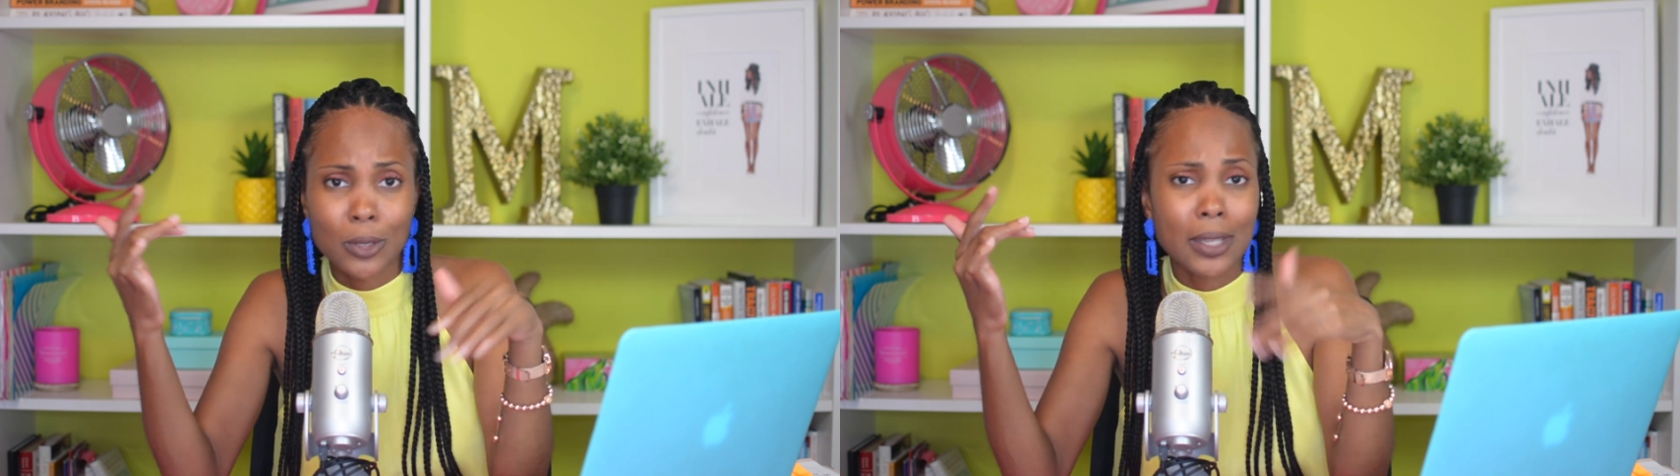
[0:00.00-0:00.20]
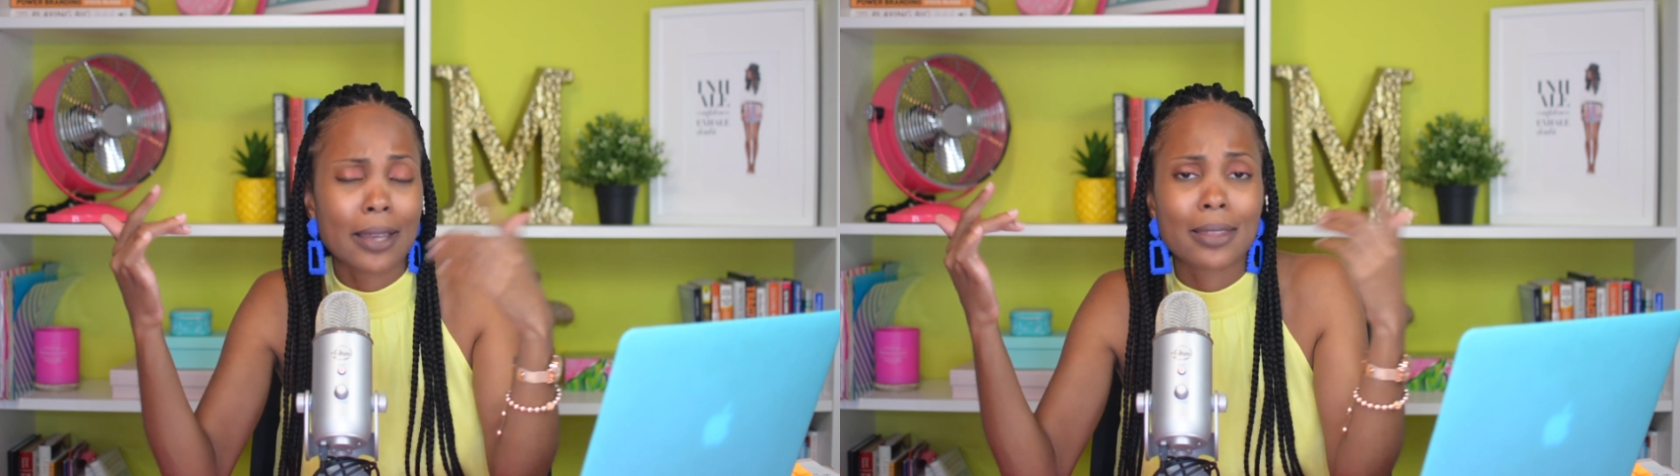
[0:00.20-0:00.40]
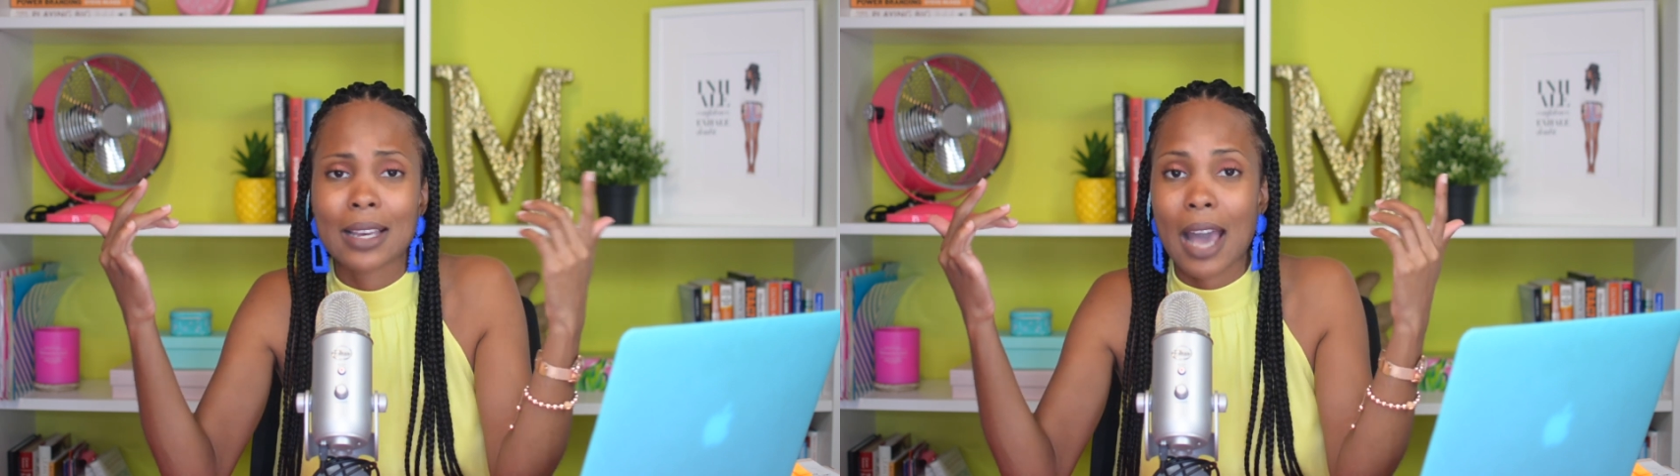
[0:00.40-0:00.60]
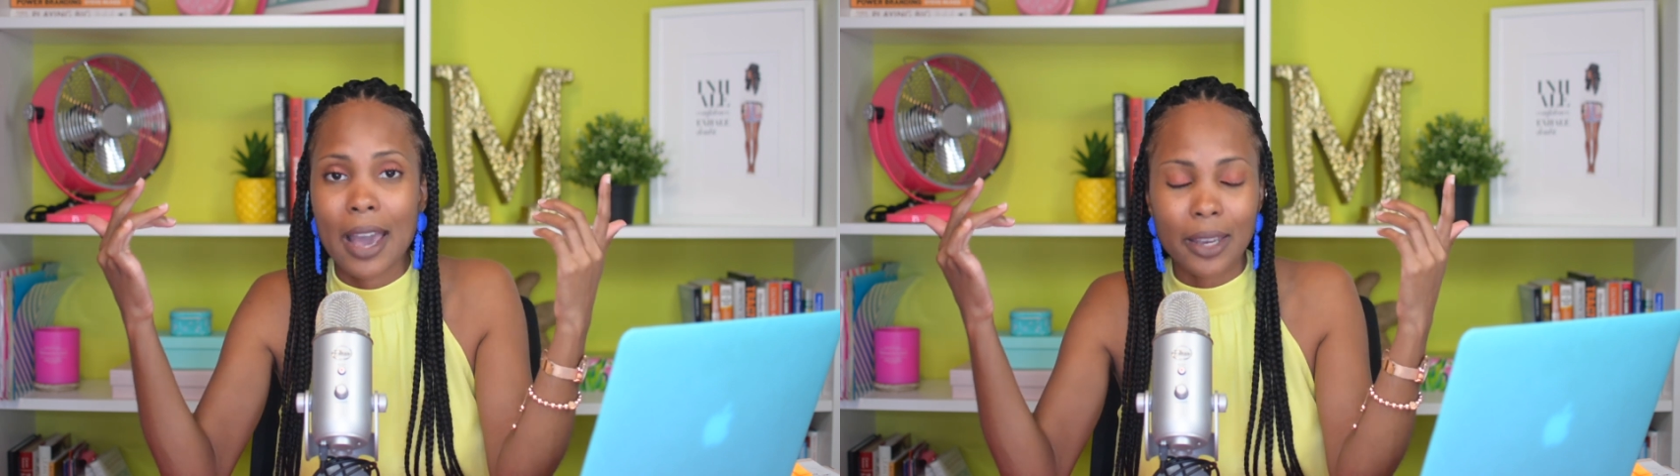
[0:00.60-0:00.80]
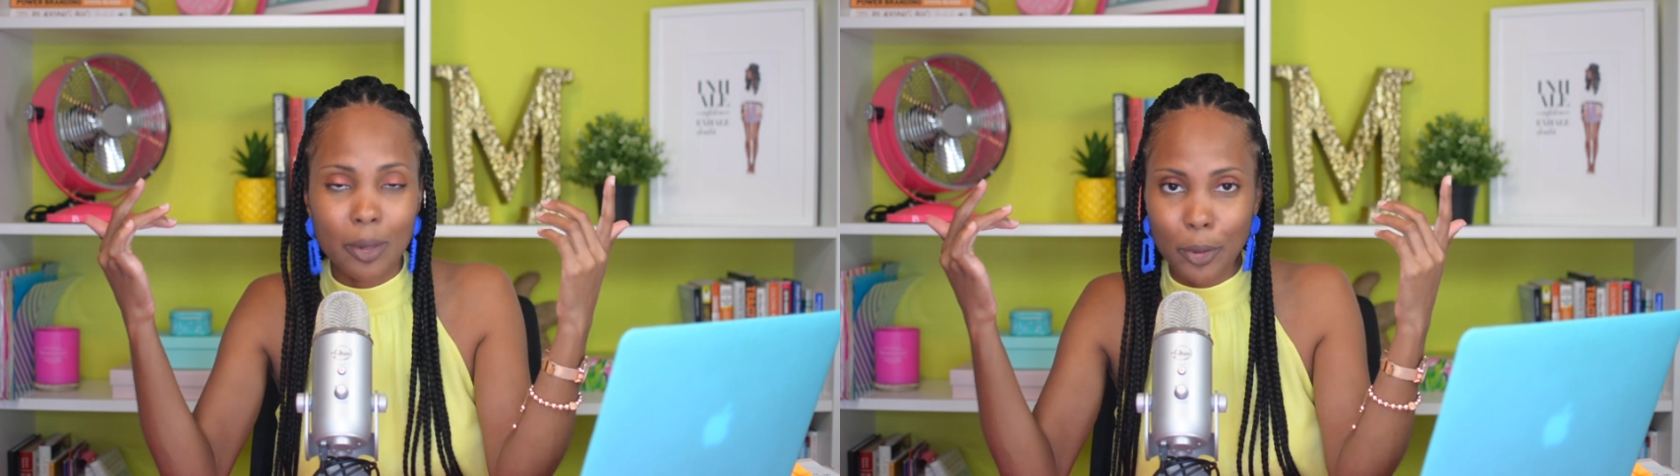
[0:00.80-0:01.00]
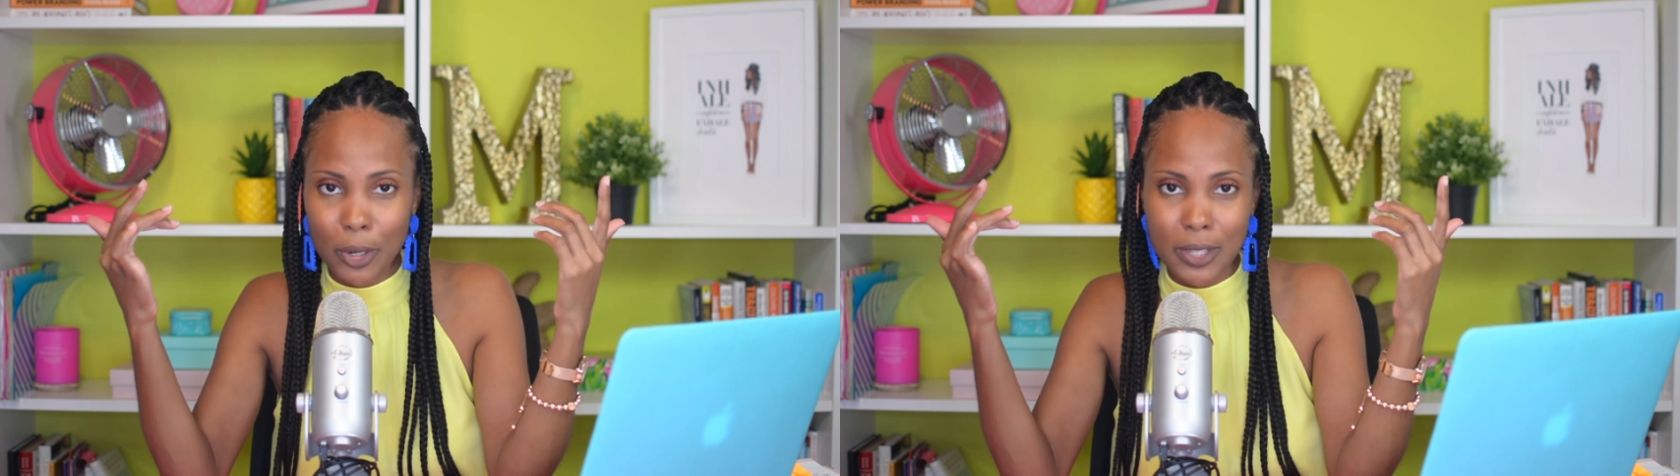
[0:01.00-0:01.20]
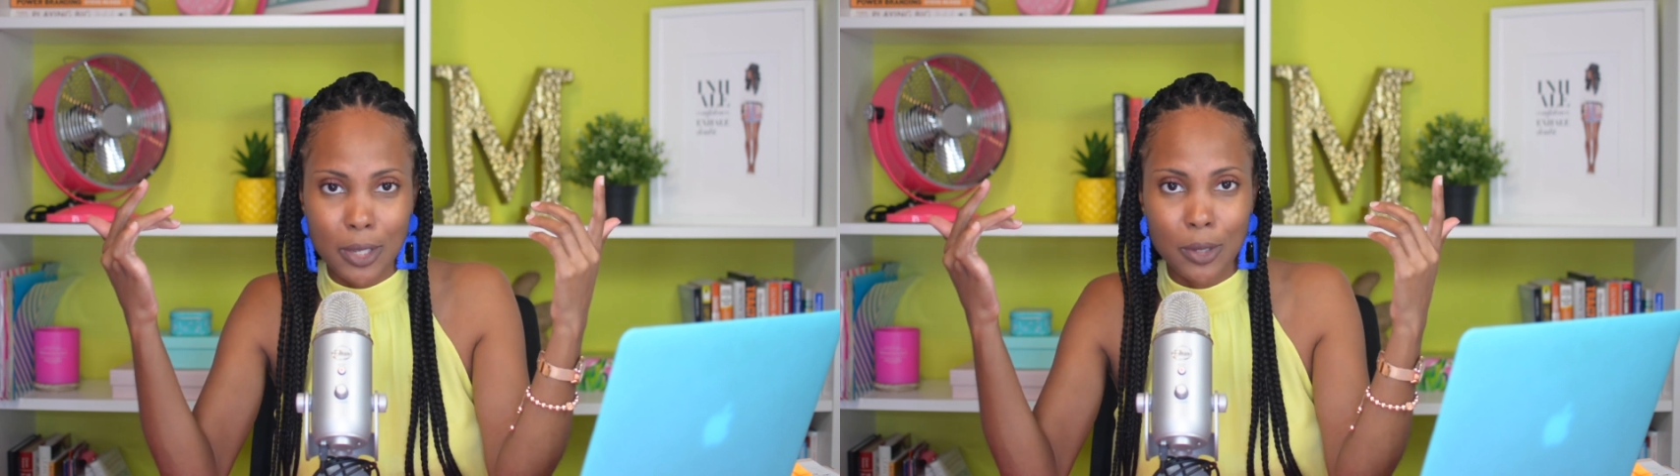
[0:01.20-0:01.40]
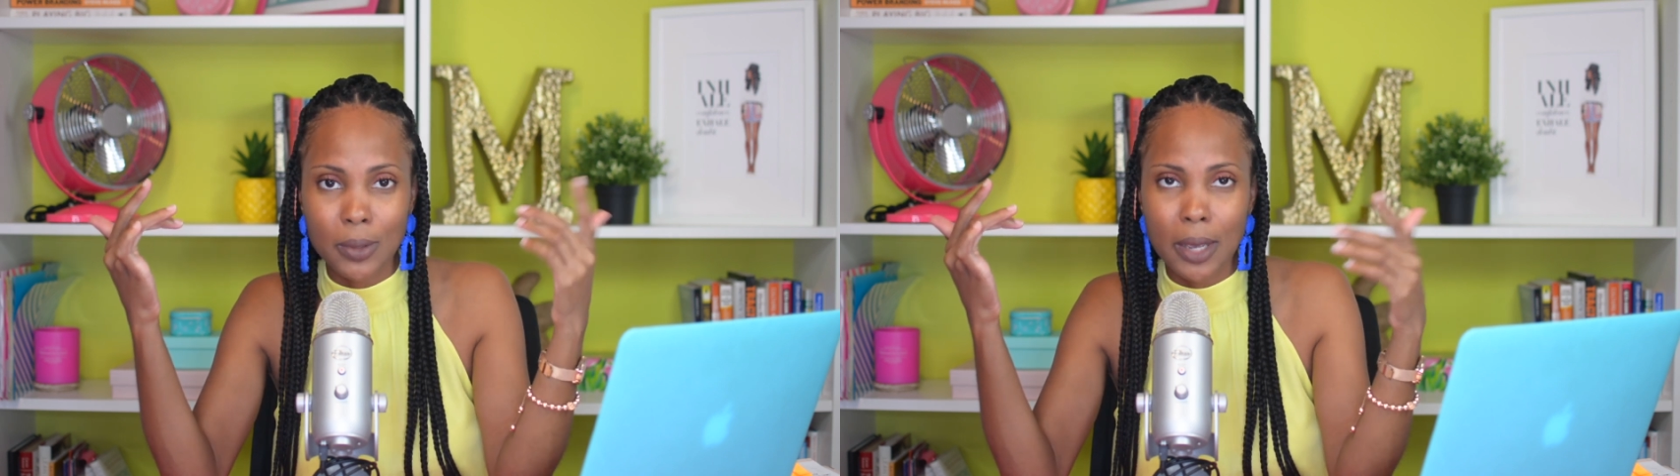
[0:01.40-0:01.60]
or like the guy in
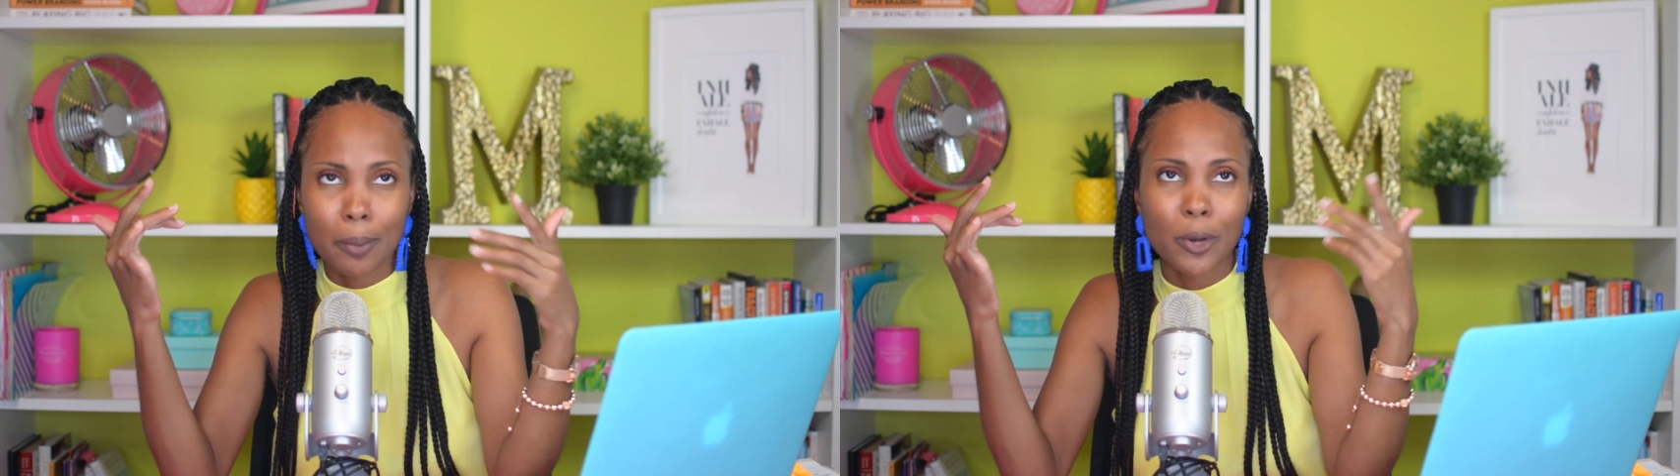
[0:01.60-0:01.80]
prison who like